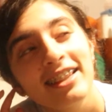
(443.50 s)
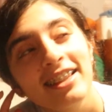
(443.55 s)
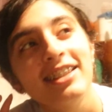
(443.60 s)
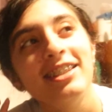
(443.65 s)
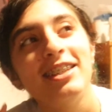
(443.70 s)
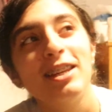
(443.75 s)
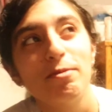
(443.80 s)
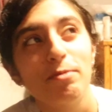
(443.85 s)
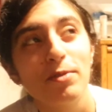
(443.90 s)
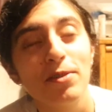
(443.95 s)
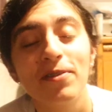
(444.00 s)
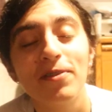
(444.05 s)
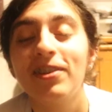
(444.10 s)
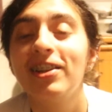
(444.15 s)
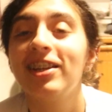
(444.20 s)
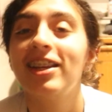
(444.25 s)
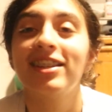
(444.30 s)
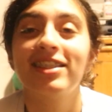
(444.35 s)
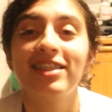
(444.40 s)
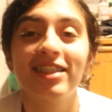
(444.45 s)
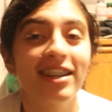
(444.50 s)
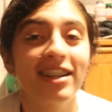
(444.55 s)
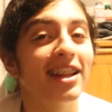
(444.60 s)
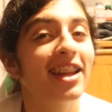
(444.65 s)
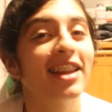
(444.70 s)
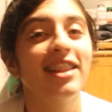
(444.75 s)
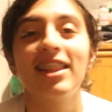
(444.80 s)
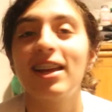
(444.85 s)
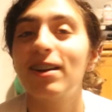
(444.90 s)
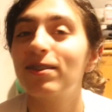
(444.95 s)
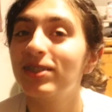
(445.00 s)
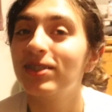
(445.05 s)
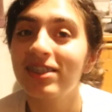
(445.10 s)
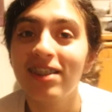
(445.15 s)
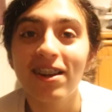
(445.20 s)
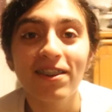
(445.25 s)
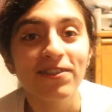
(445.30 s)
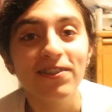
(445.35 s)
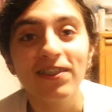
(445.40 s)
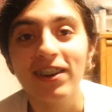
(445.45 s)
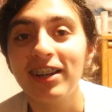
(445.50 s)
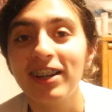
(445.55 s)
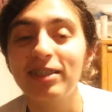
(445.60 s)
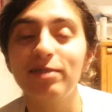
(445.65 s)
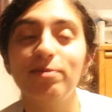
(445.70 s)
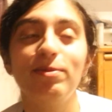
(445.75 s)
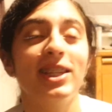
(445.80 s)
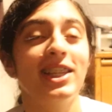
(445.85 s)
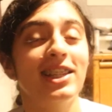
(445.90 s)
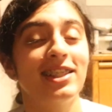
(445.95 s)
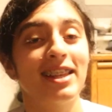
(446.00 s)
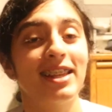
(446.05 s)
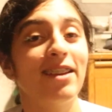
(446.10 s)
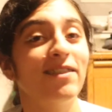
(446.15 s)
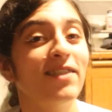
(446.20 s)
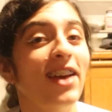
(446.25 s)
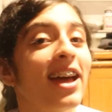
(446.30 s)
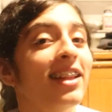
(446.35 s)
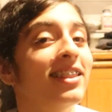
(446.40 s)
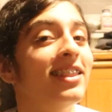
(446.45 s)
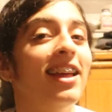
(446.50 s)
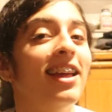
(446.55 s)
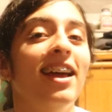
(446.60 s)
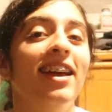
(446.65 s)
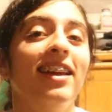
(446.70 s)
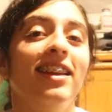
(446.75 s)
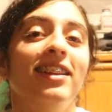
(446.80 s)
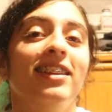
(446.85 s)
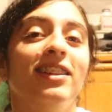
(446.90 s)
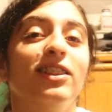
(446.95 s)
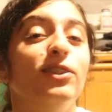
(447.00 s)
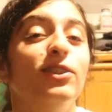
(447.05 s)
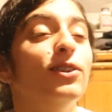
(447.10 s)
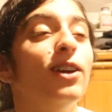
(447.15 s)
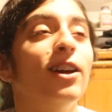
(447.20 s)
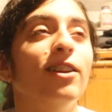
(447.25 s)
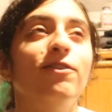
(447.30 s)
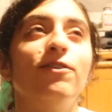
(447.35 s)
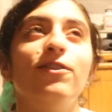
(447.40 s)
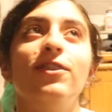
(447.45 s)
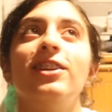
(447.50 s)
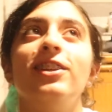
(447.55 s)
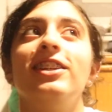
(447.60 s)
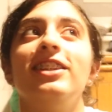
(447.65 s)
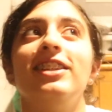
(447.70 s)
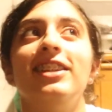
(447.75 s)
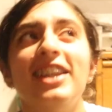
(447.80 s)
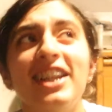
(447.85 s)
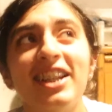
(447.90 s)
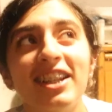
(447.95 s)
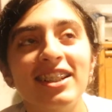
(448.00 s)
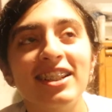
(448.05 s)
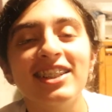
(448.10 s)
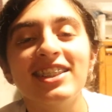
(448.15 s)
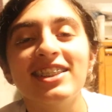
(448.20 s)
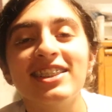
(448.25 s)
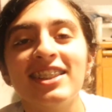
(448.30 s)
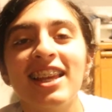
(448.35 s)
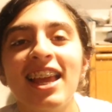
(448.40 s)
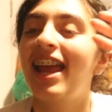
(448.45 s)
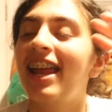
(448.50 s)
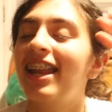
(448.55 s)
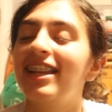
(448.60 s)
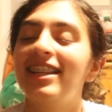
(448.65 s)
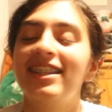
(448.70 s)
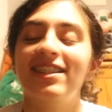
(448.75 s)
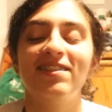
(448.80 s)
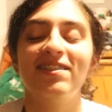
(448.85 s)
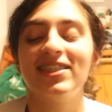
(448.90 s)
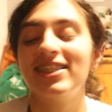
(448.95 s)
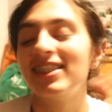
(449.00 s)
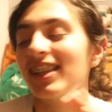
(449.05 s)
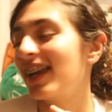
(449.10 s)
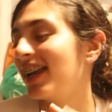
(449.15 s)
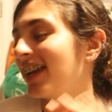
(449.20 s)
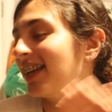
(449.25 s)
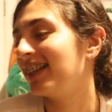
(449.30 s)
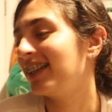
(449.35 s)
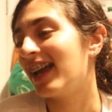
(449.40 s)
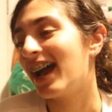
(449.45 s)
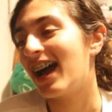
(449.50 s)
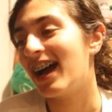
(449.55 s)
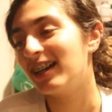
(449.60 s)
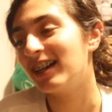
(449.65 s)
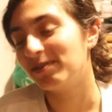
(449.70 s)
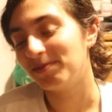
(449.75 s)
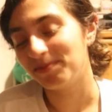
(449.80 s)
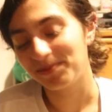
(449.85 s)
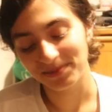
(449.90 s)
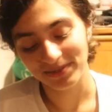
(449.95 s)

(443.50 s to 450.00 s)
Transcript: The day before yesterday, and that was not fun because I've had that glue gun for years and it was like, nah,